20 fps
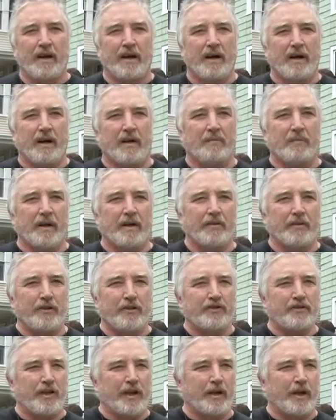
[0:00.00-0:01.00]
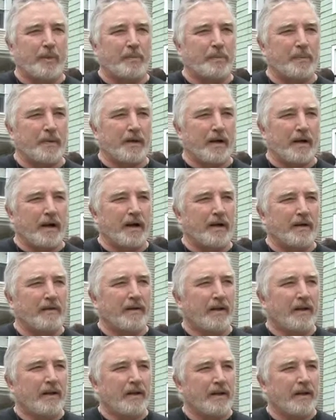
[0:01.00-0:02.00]
and we set up a
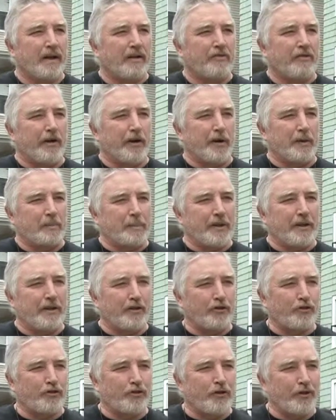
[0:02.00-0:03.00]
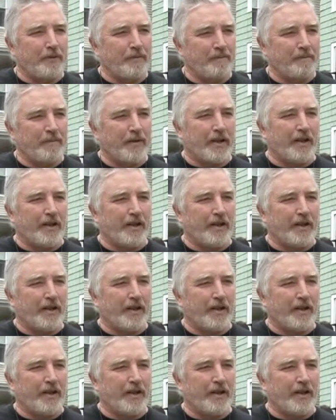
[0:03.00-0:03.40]
very peaceful